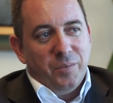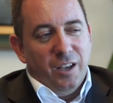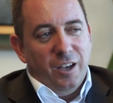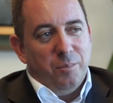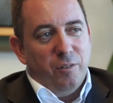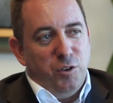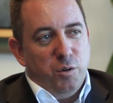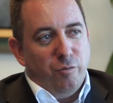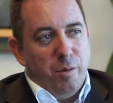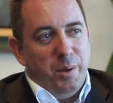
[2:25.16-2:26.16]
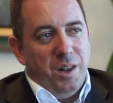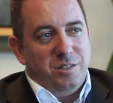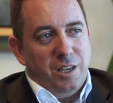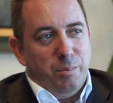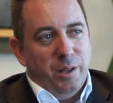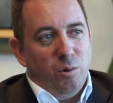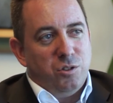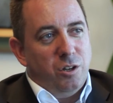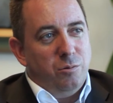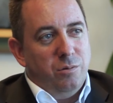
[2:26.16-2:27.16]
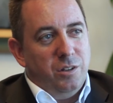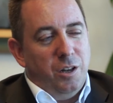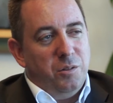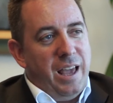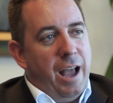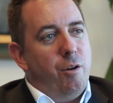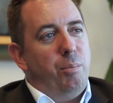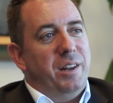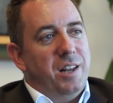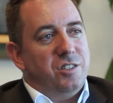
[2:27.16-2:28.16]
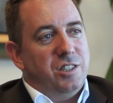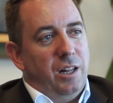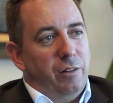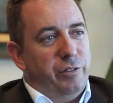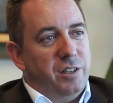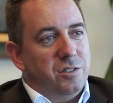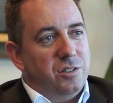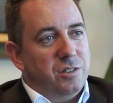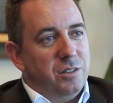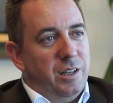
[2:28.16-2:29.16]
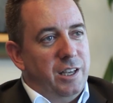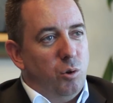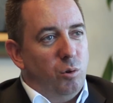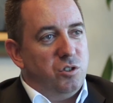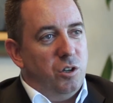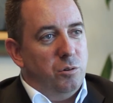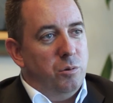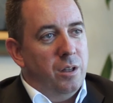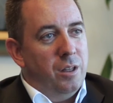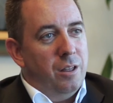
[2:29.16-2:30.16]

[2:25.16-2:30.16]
view of mobility. But also, the aeroplane itself is also